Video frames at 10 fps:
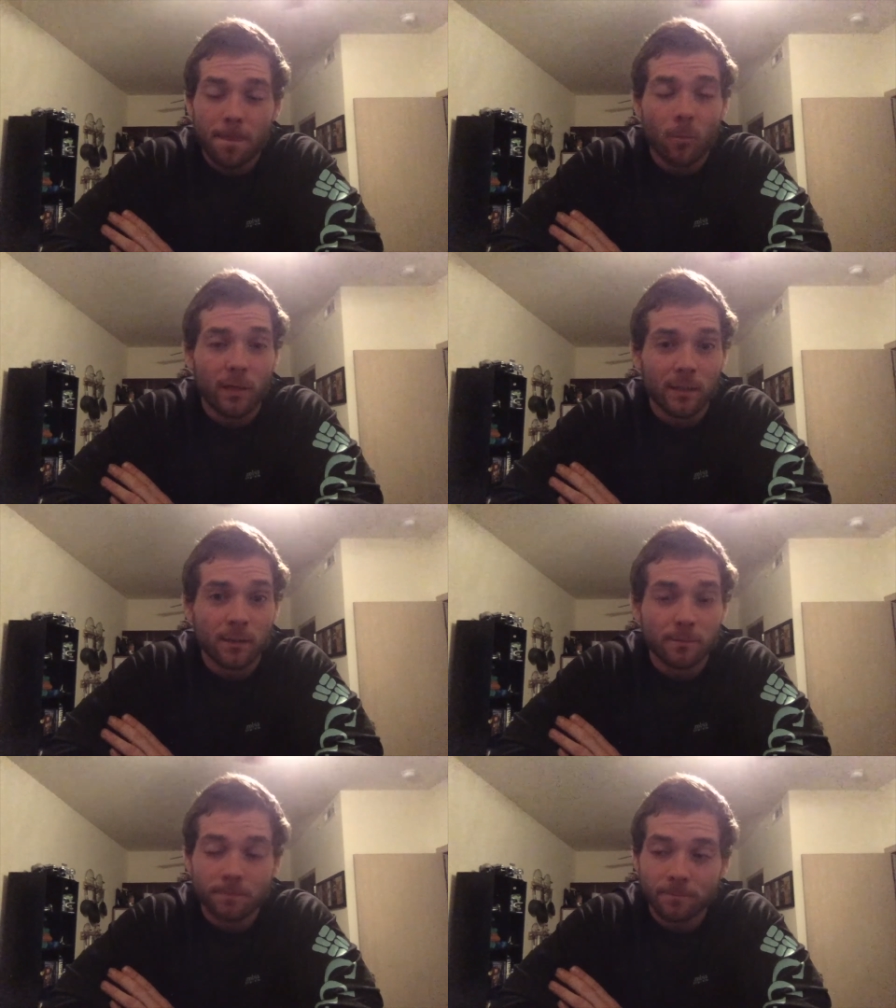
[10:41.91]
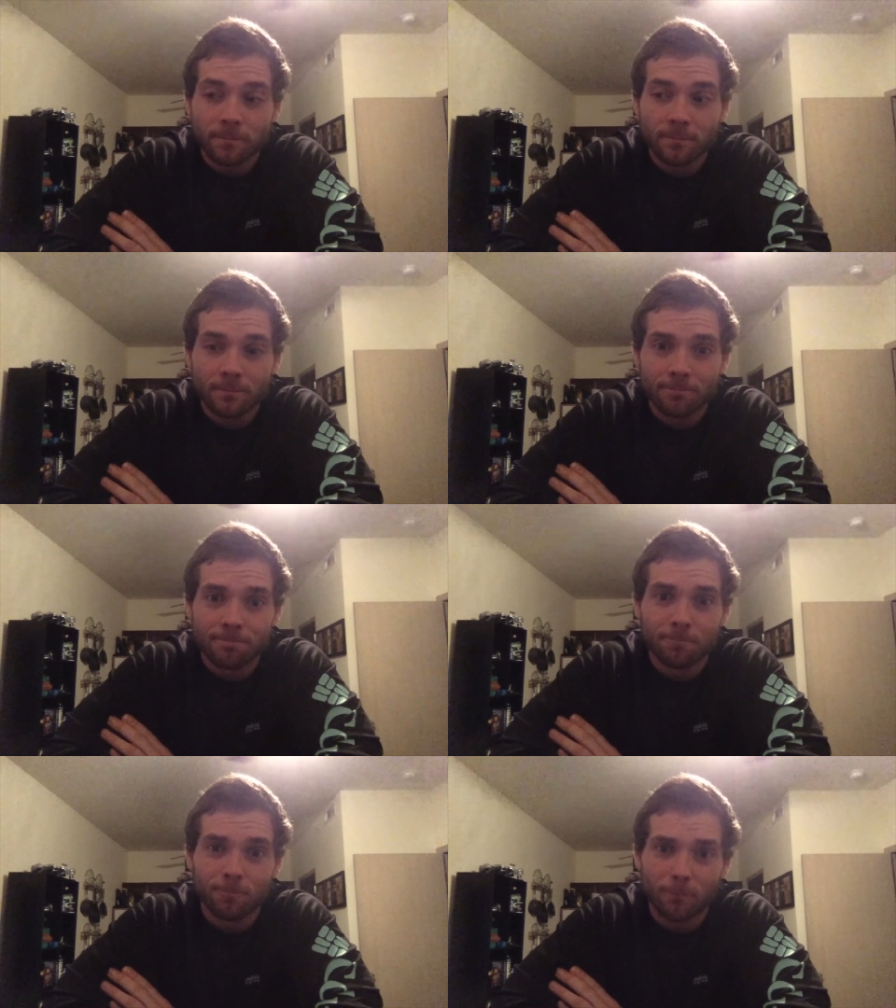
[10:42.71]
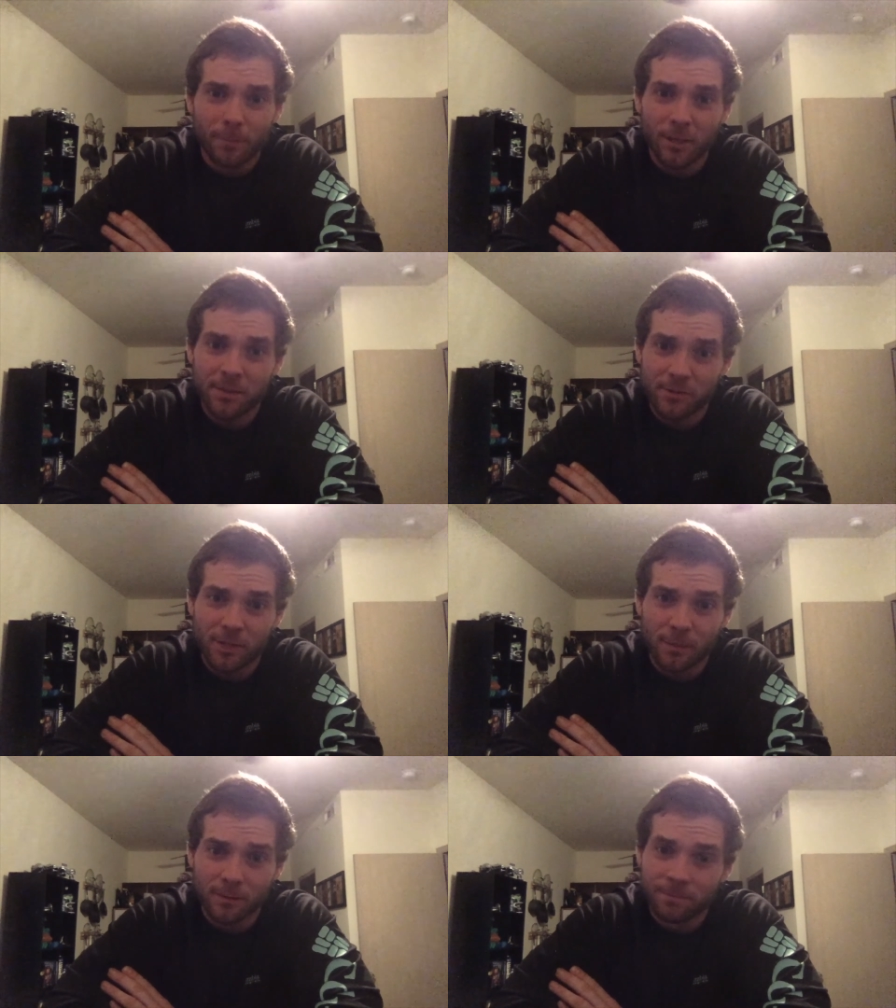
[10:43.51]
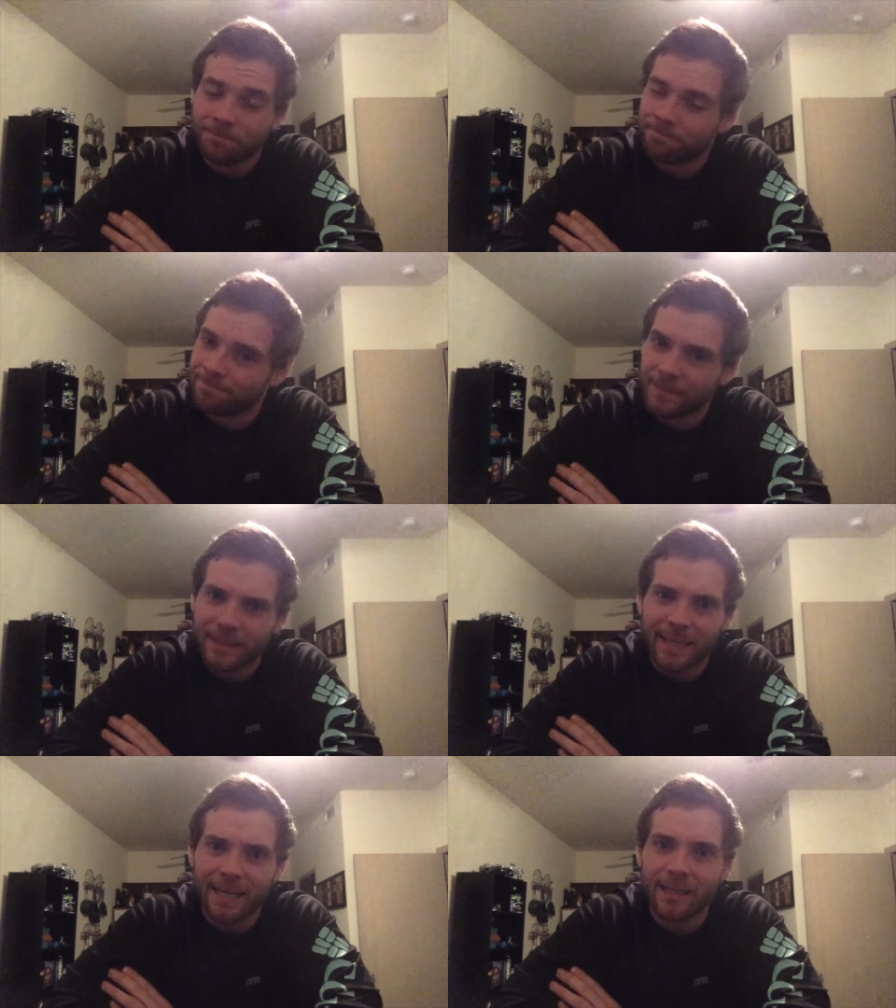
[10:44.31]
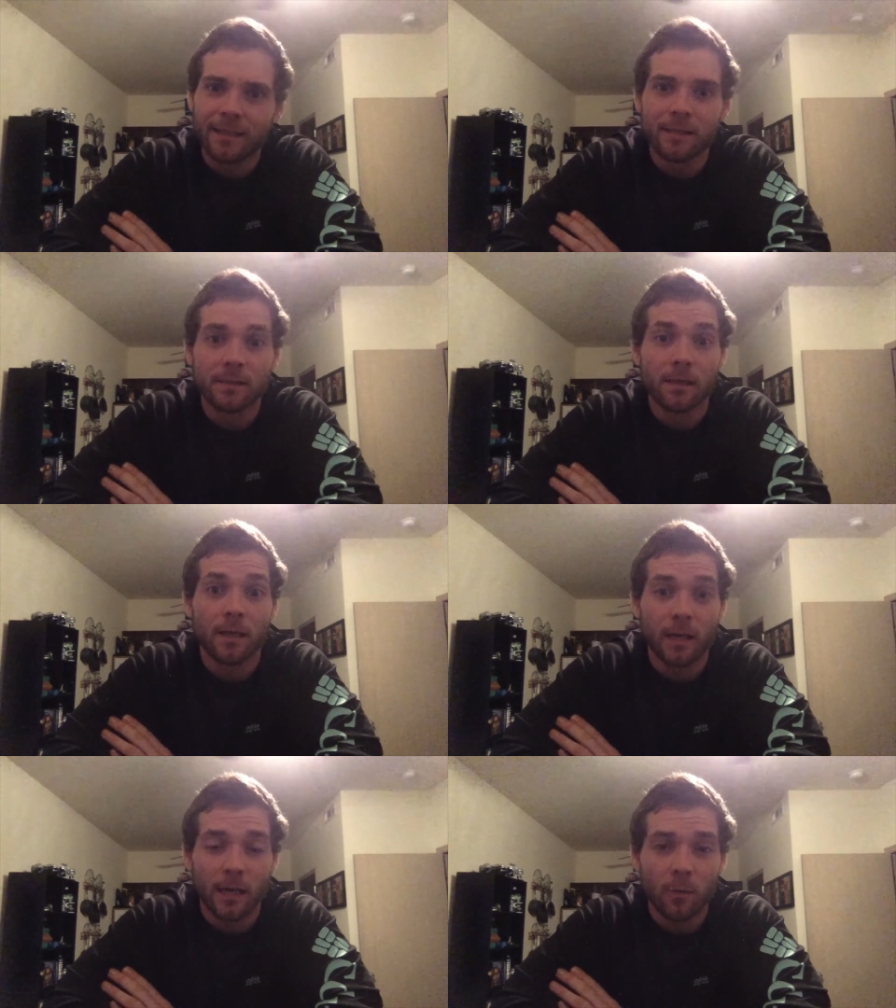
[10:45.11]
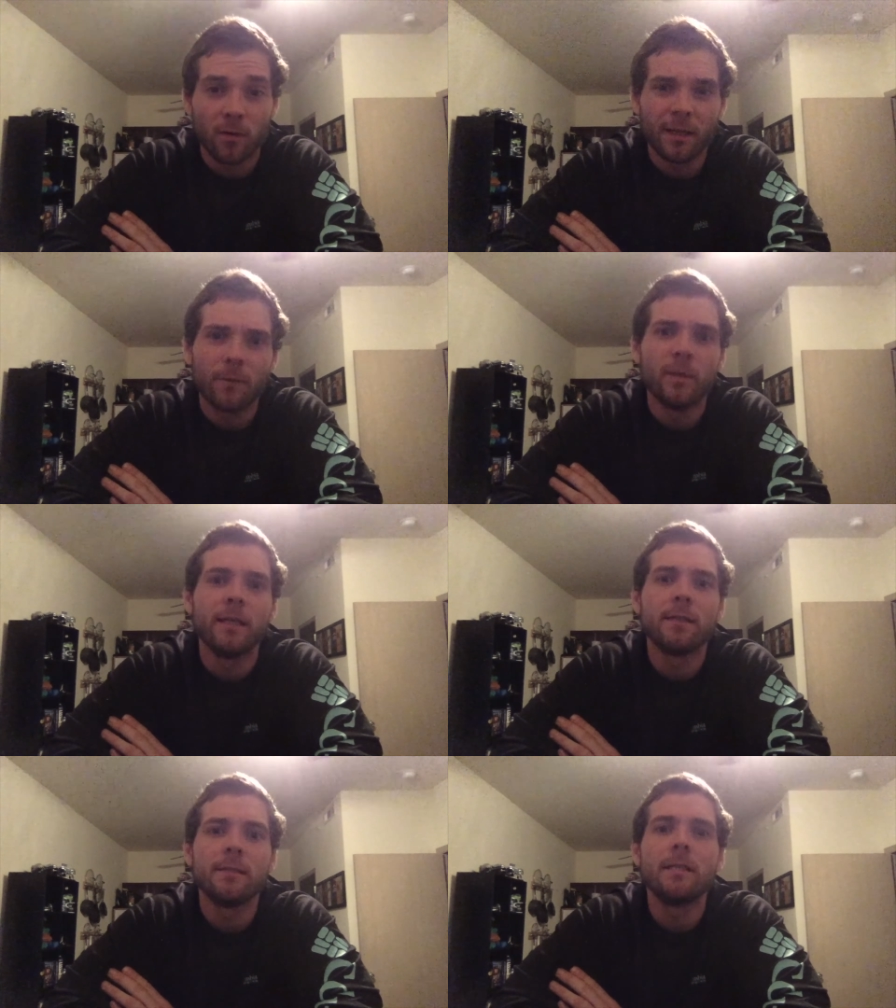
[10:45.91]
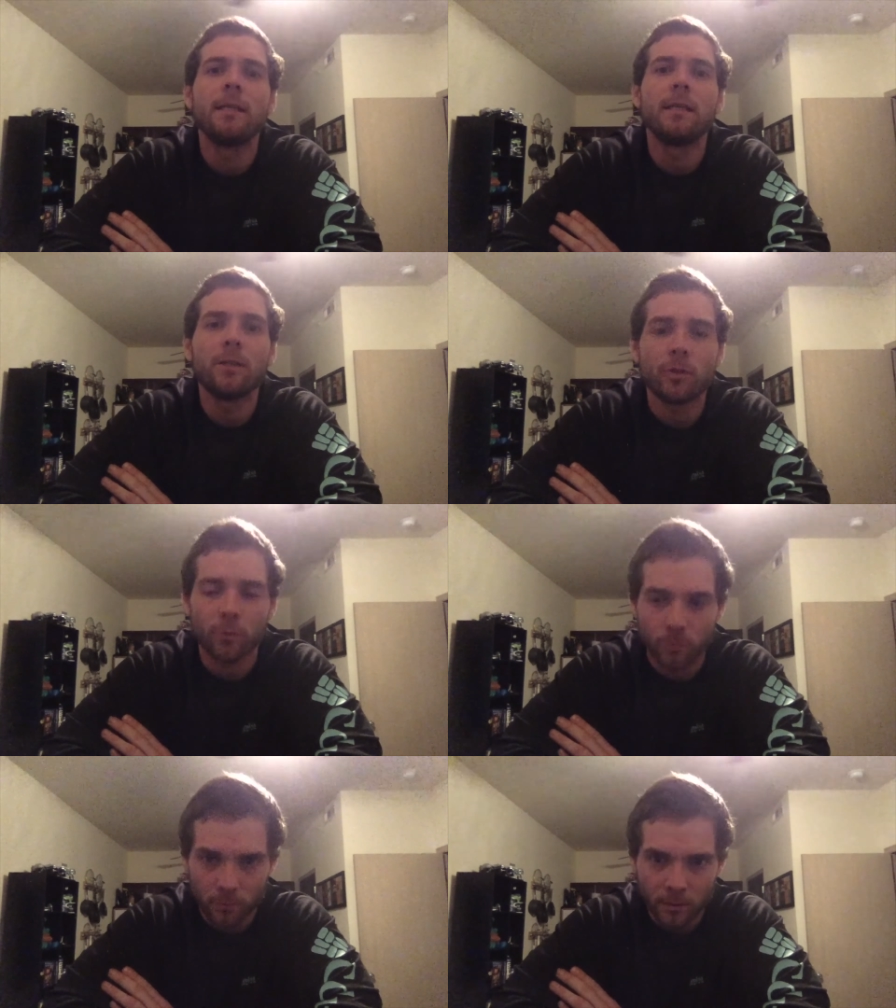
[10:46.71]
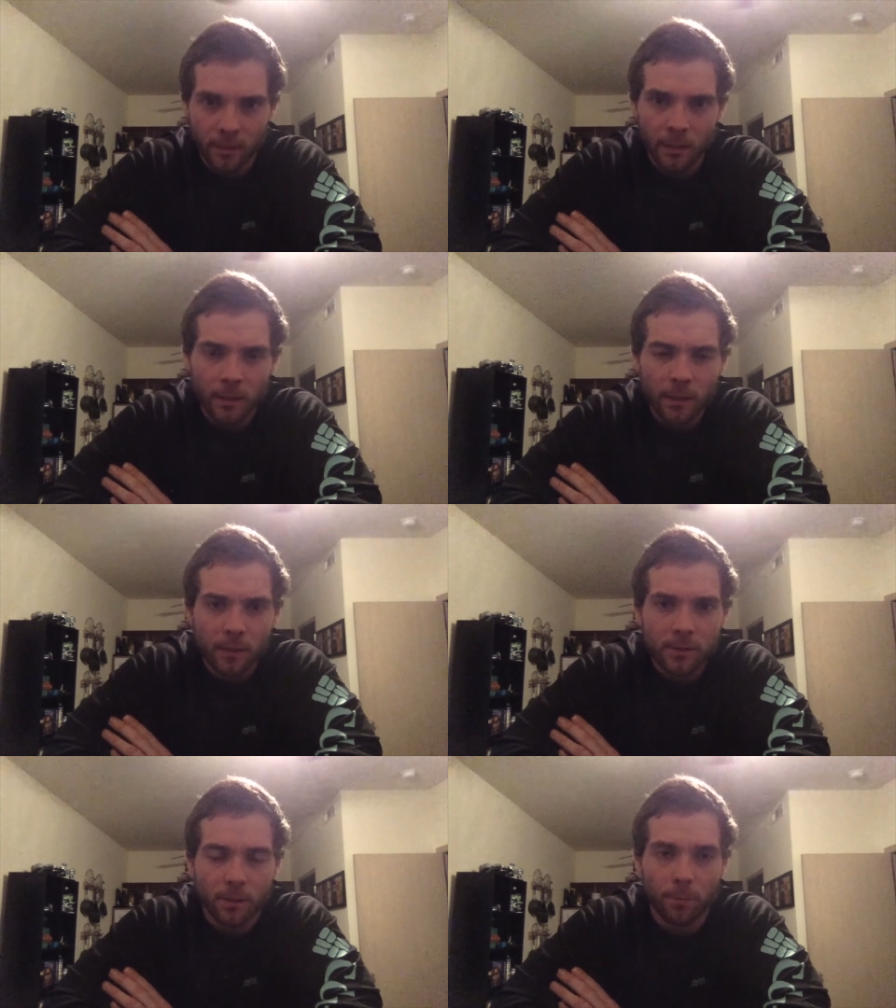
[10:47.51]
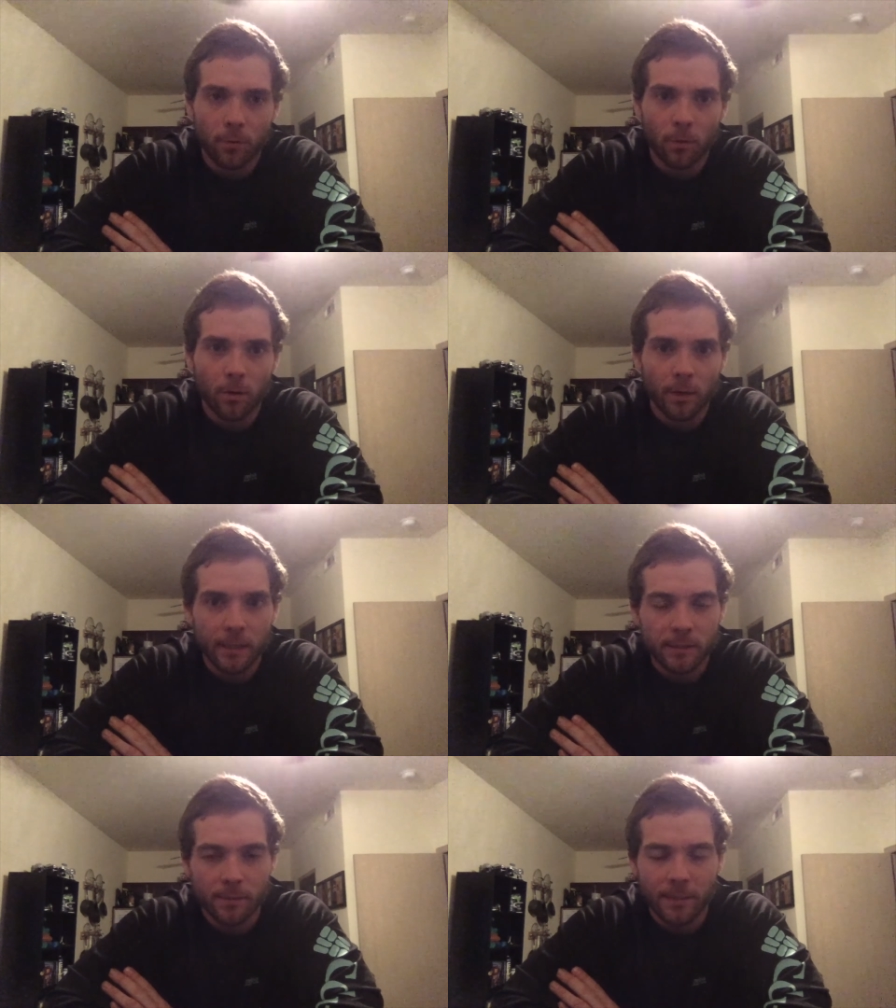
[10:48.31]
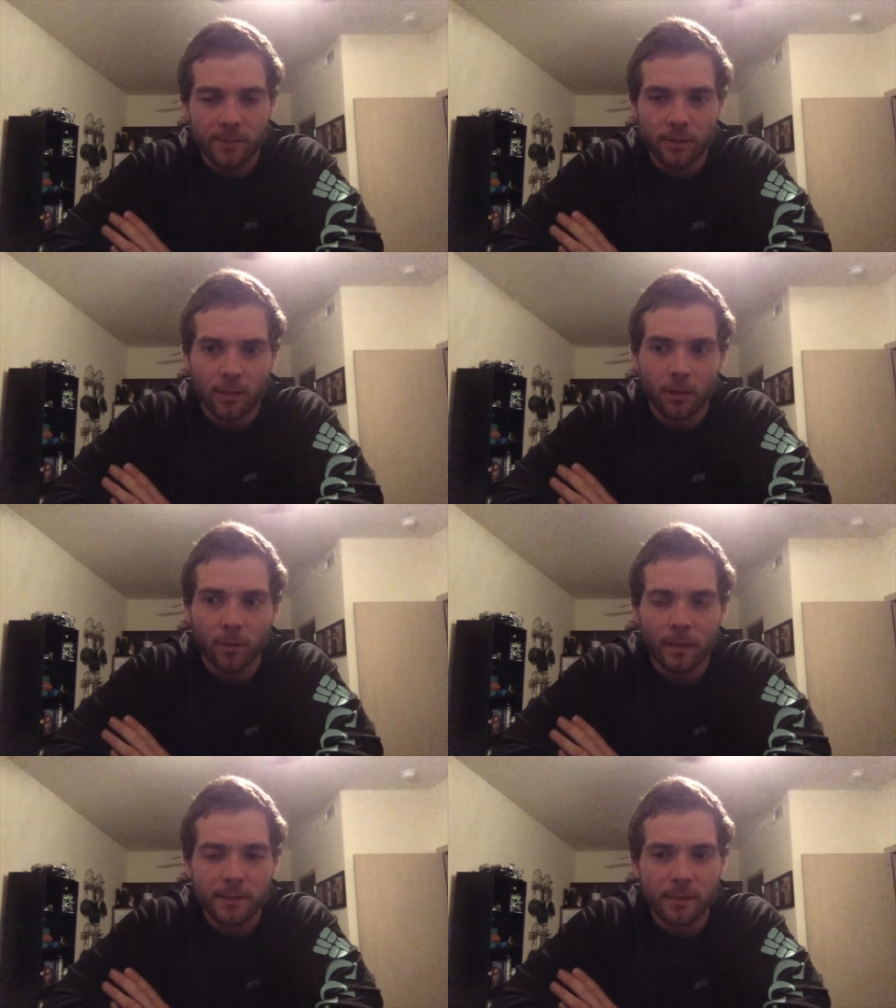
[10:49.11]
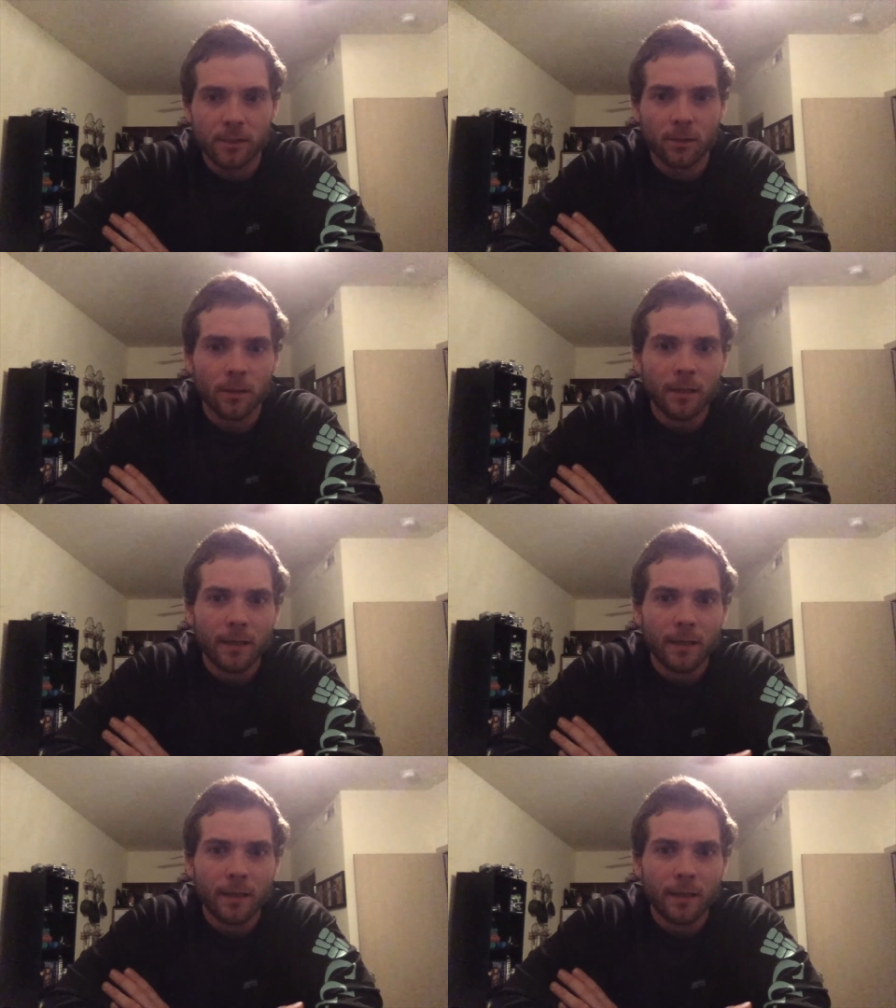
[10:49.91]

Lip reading: Well, Americans are stubborn. That does not work, and we continue to pour into Mexico until